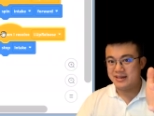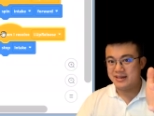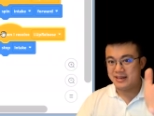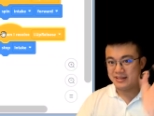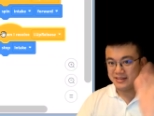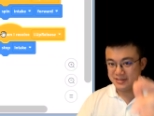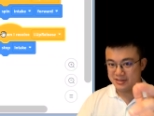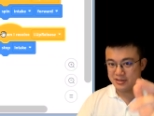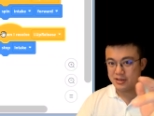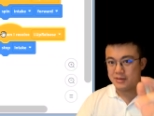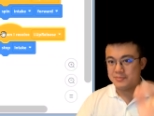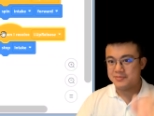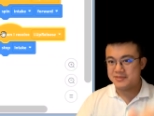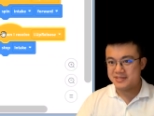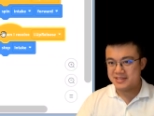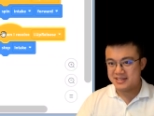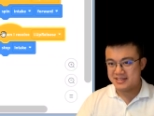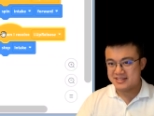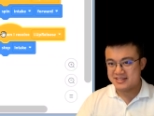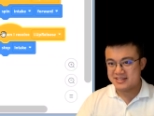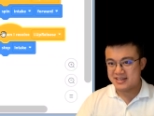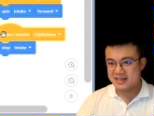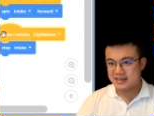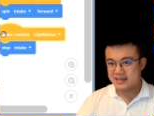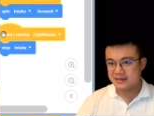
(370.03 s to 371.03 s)
it stops the
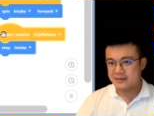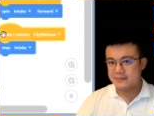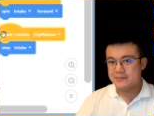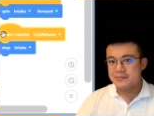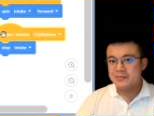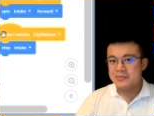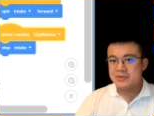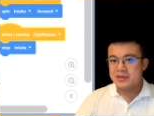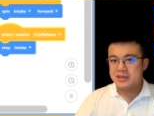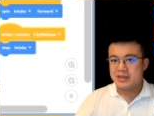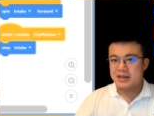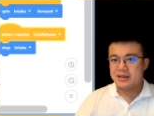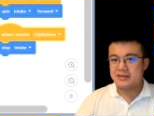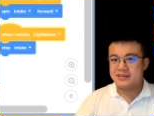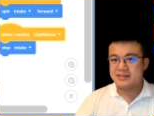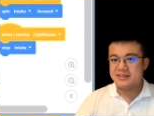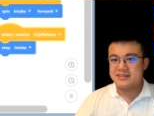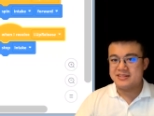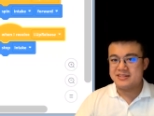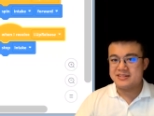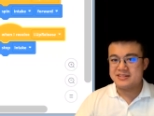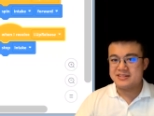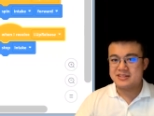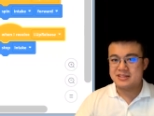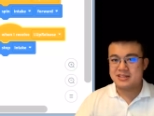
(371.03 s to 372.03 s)
intake. Now
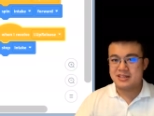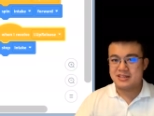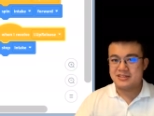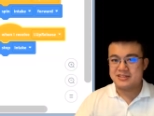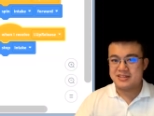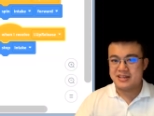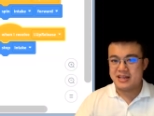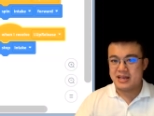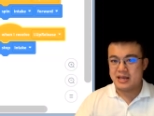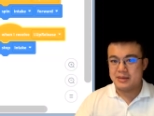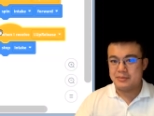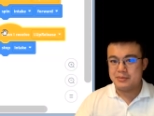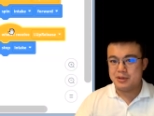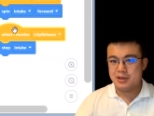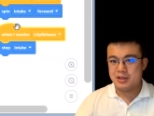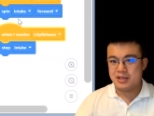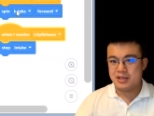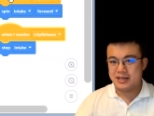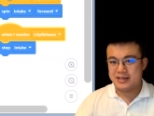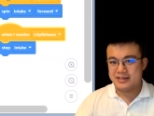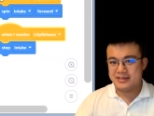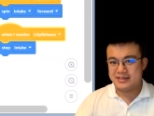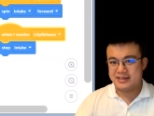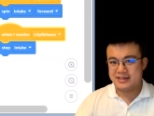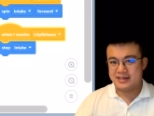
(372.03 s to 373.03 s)
this is just
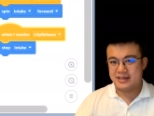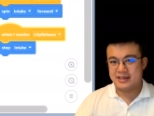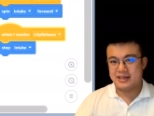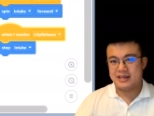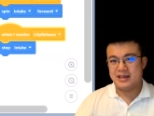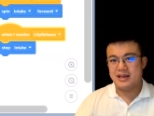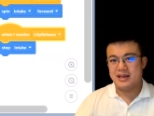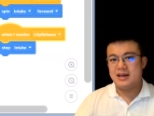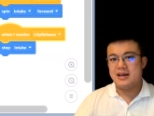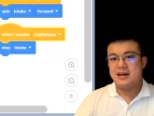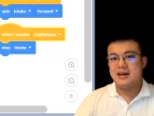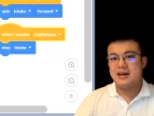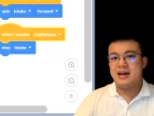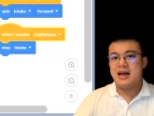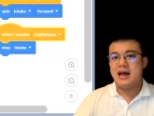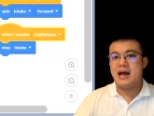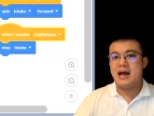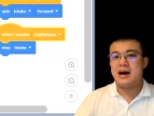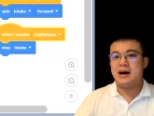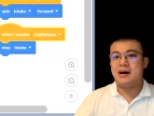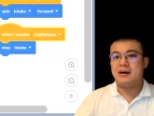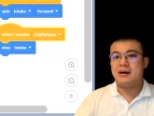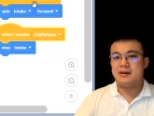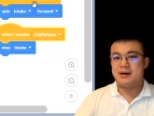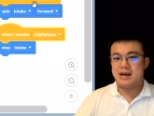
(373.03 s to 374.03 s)
emulating
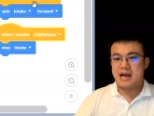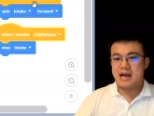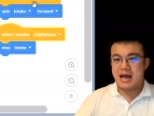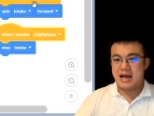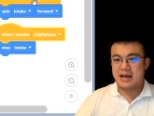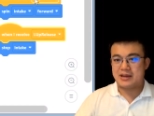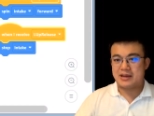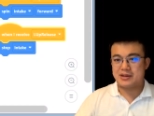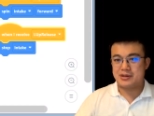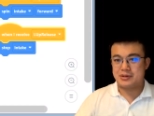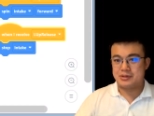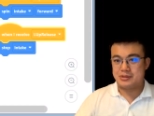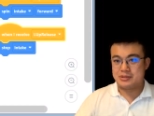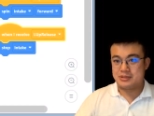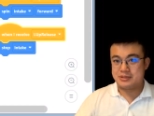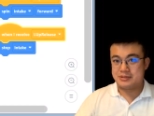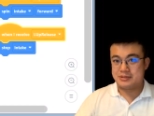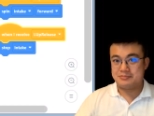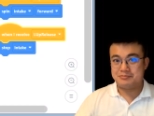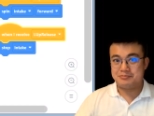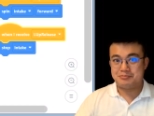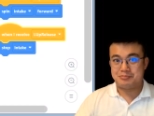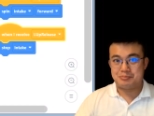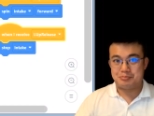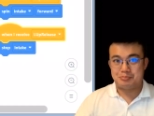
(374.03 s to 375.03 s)
our
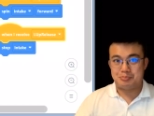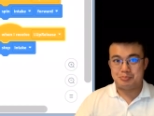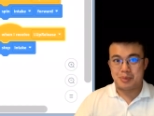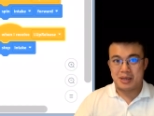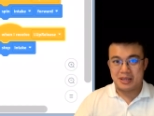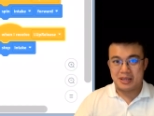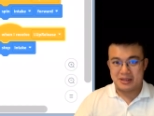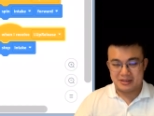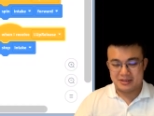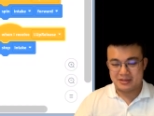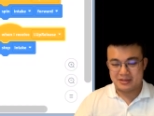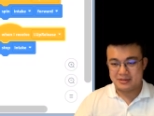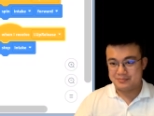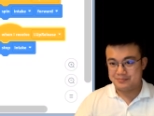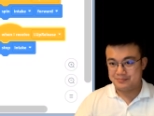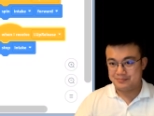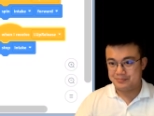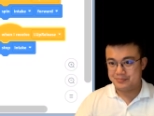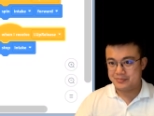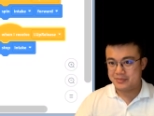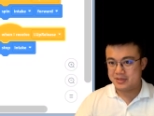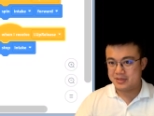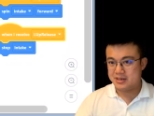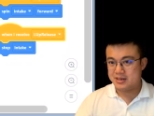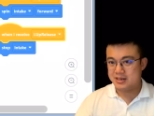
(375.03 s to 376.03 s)
actual button
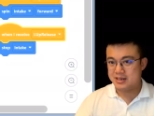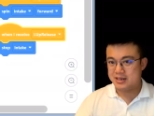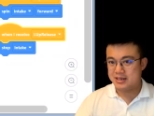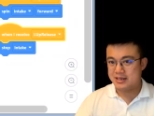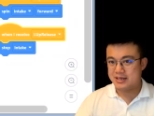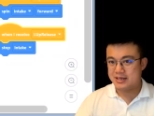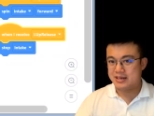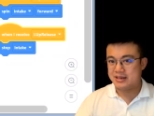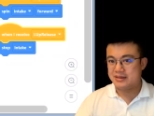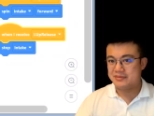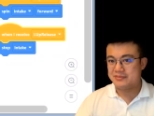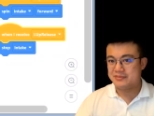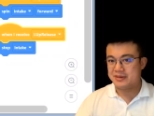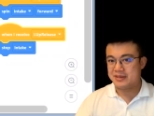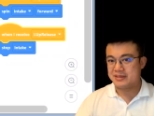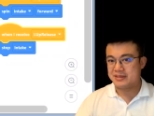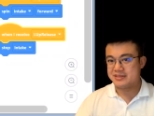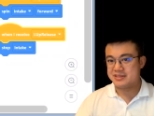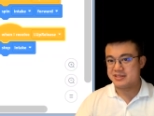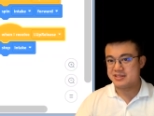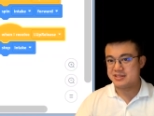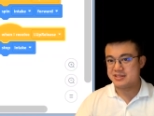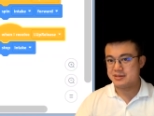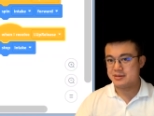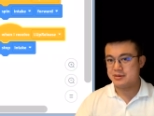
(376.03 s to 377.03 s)
uh,
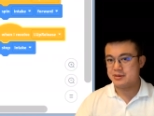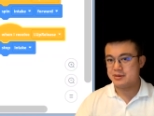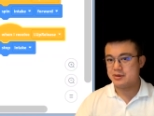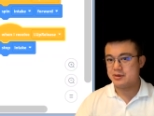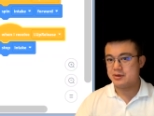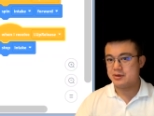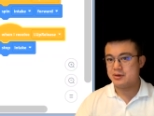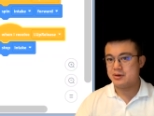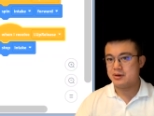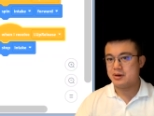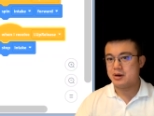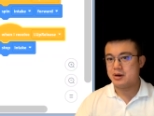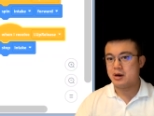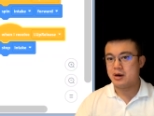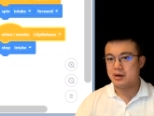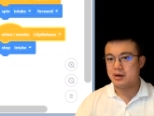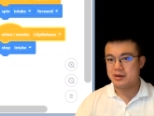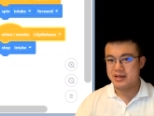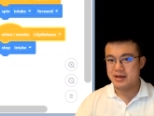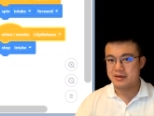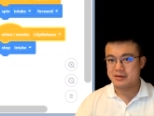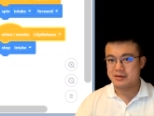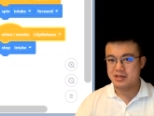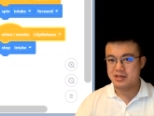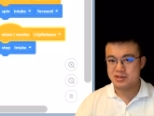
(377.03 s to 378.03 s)
events
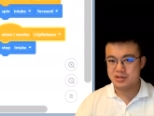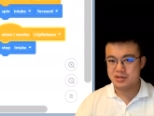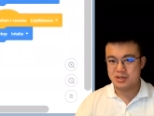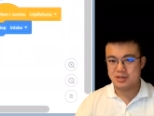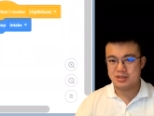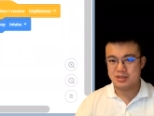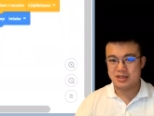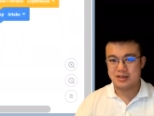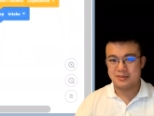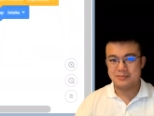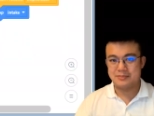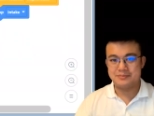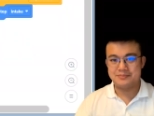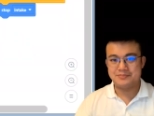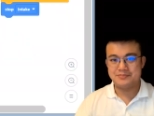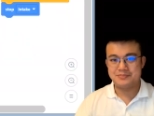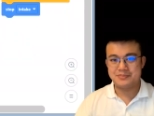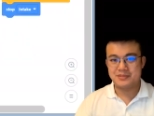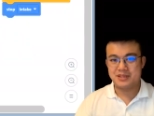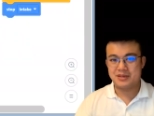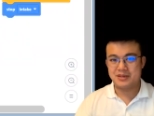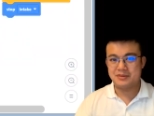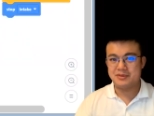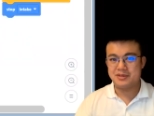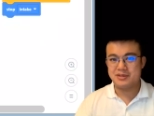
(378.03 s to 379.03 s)
on our controller.
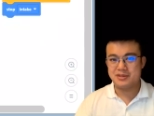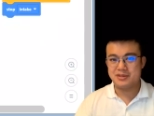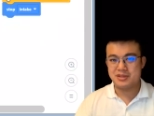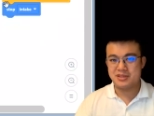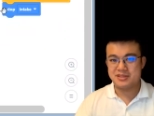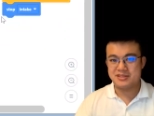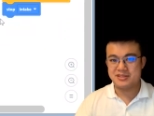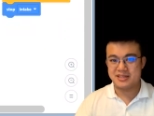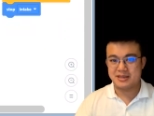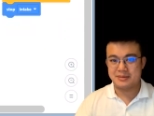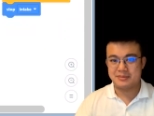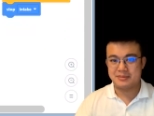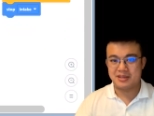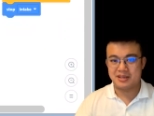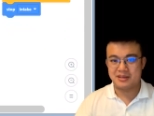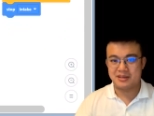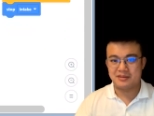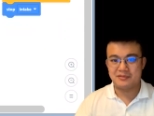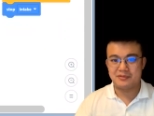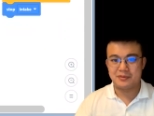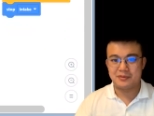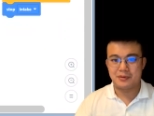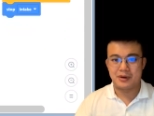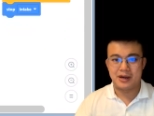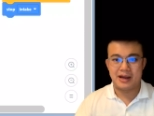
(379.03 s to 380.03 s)
And we do the same
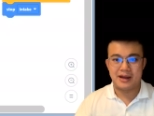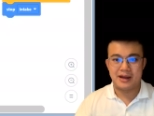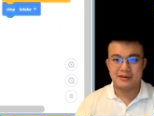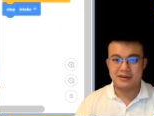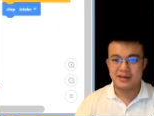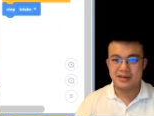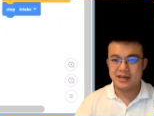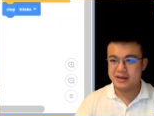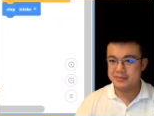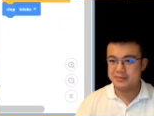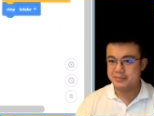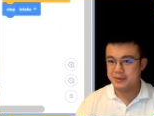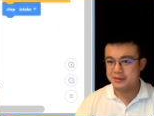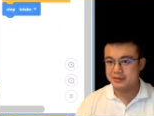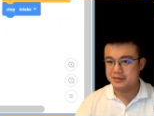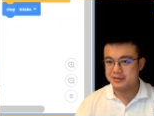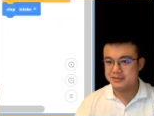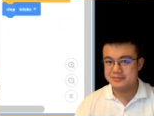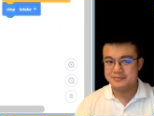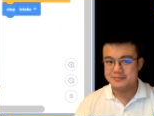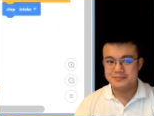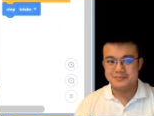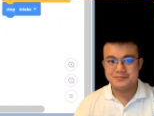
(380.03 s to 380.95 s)
thing for our catapult.